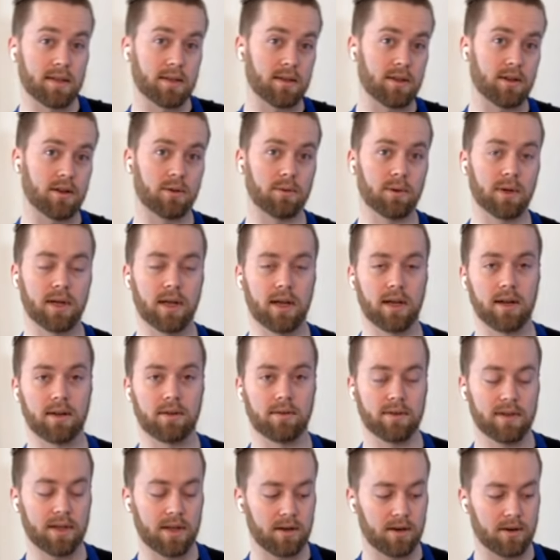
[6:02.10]
then we're kind of
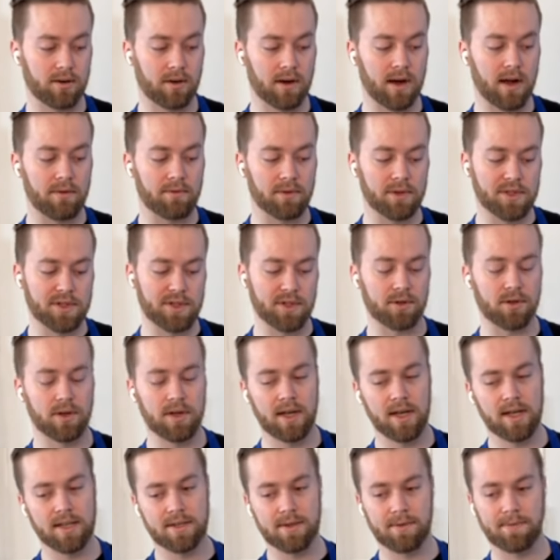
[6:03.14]
dead on arrival. So
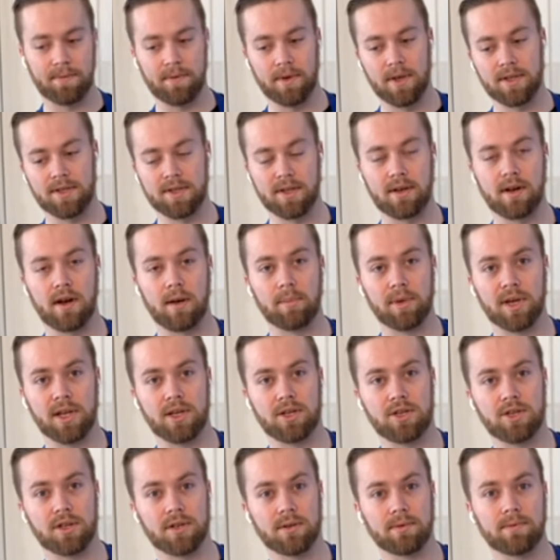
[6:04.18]
it's a
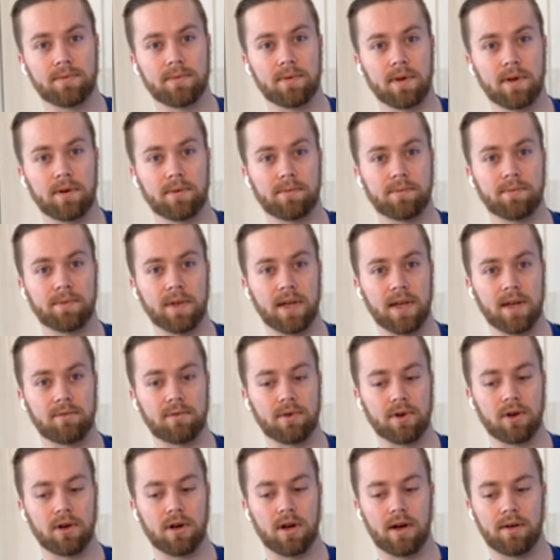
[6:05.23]
combination of
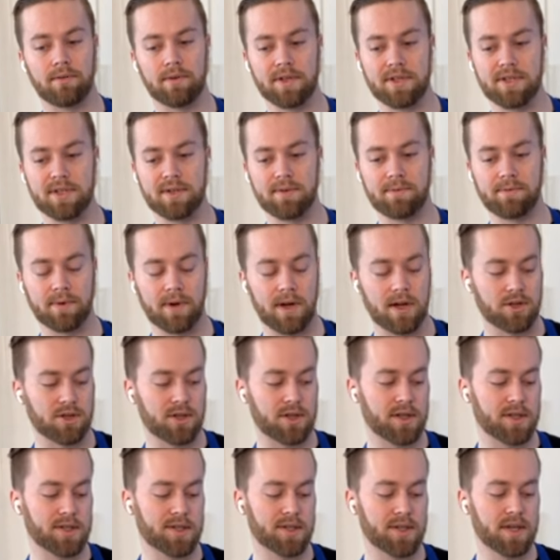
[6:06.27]
flavor, obviously
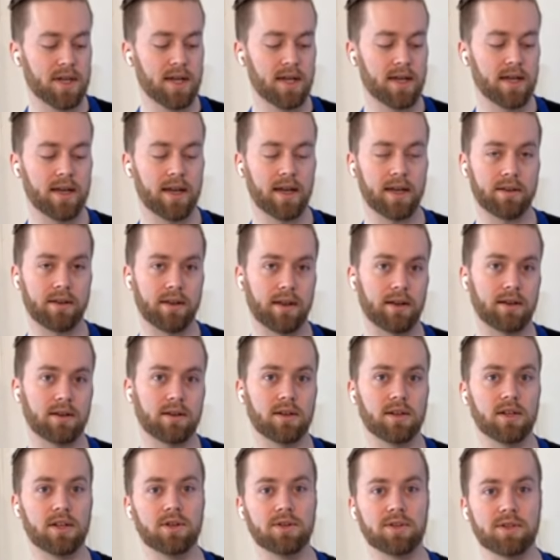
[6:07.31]
freshness, and then
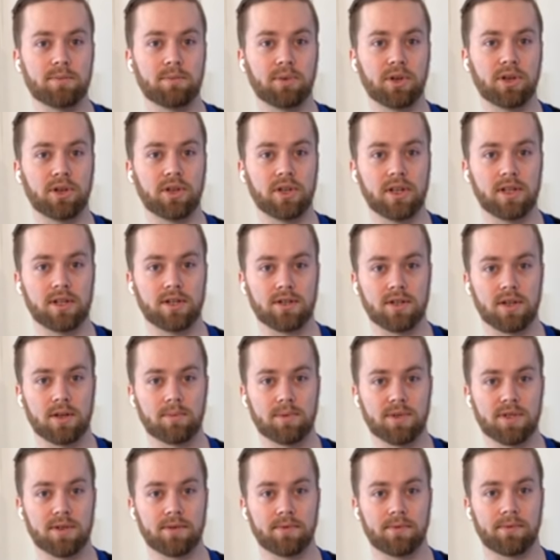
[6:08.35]
usability in
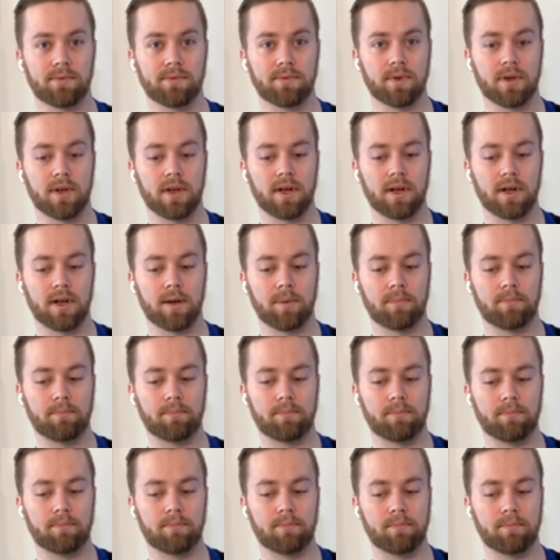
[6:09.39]
terms of
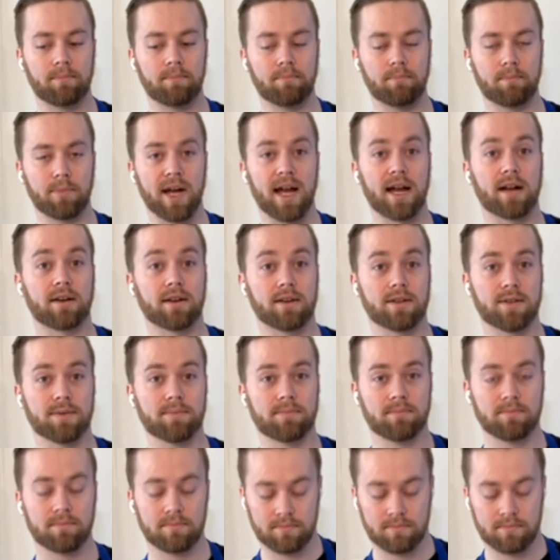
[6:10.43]
practice.